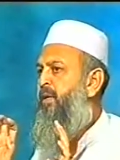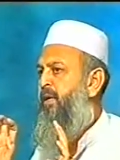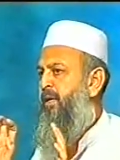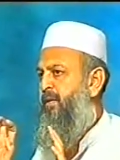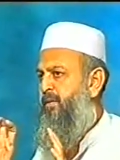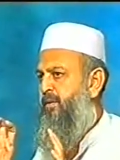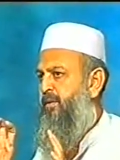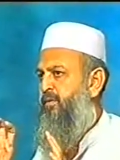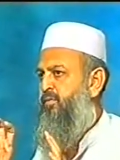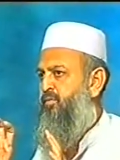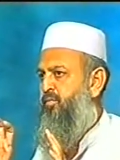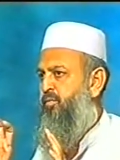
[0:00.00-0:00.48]
in
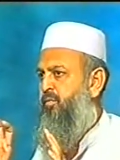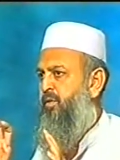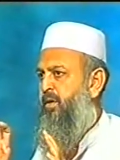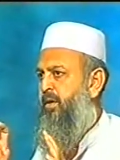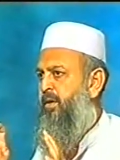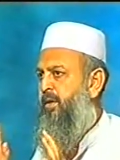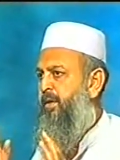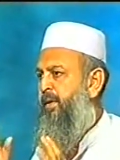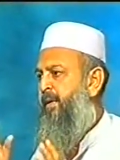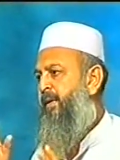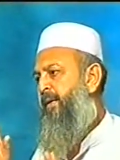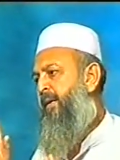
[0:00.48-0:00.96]
this world,
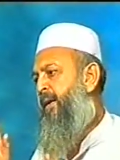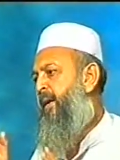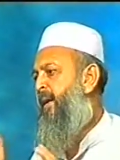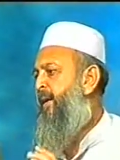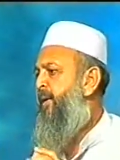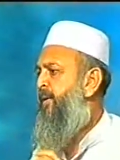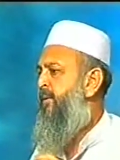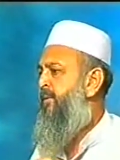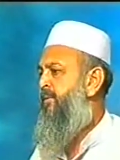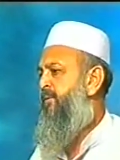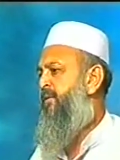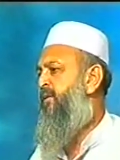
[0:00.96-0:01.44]

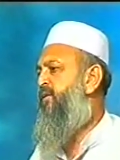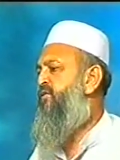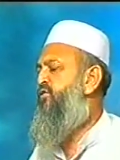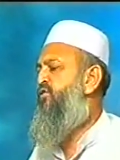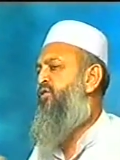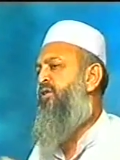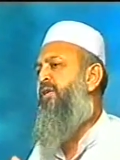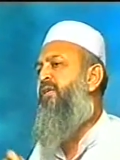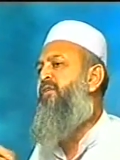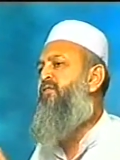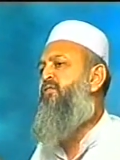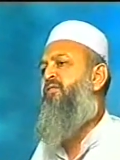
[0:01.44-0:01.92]
and their
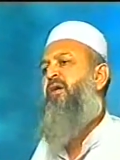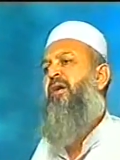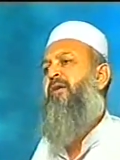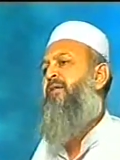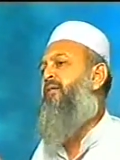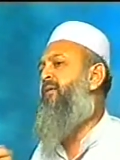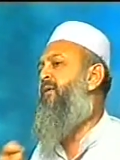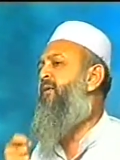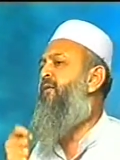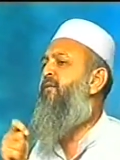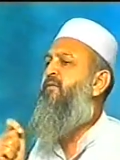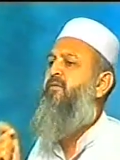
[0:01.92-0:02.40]
strings are
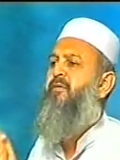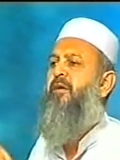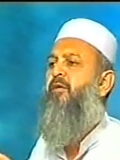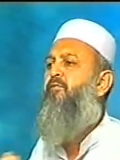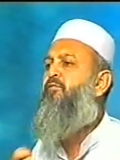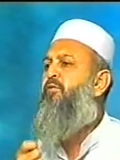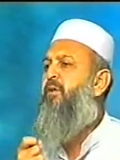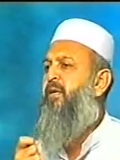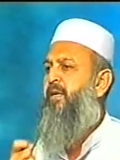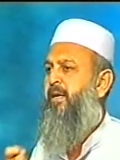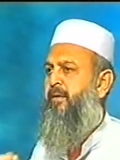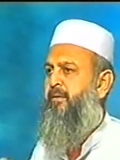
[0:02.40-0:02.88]
there
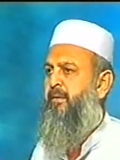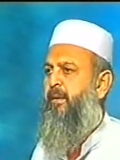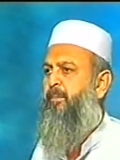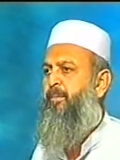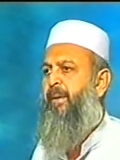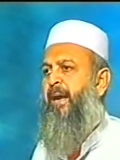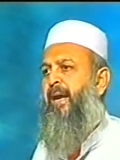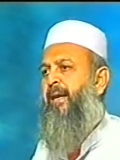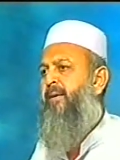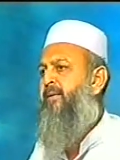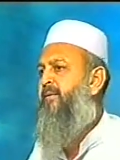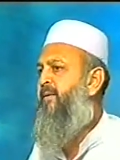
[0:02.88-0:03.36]
somewhere at the
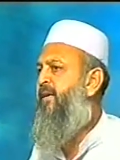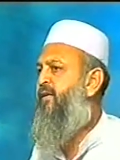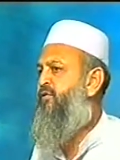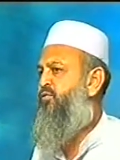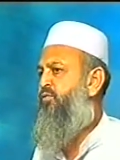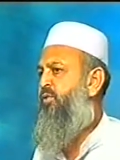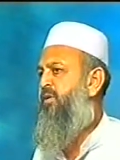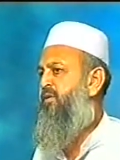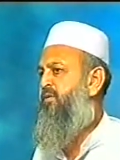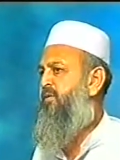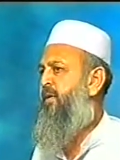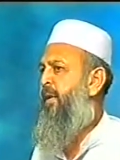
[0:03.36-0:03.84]
back. That's
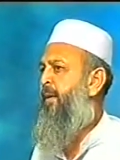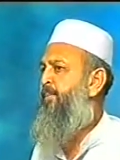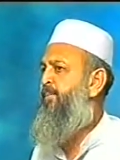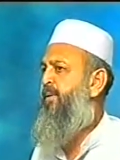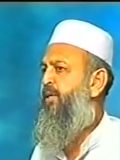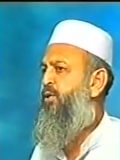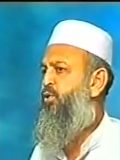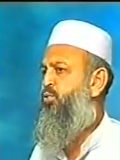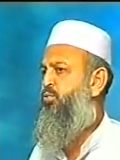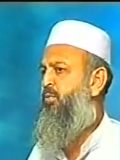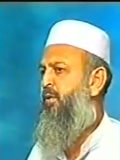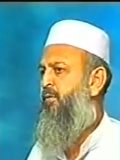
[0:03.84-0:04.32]
what is happening
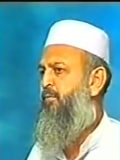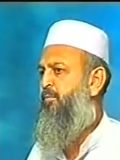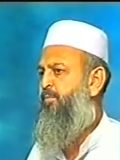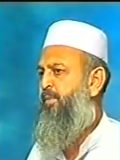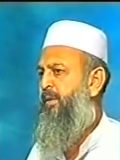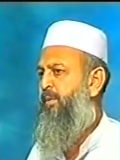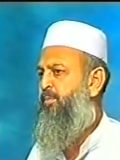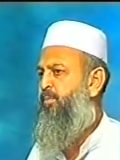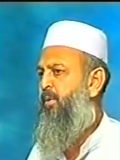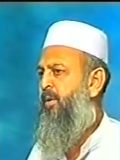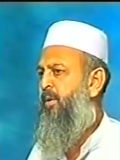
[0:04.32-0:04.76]
to our people.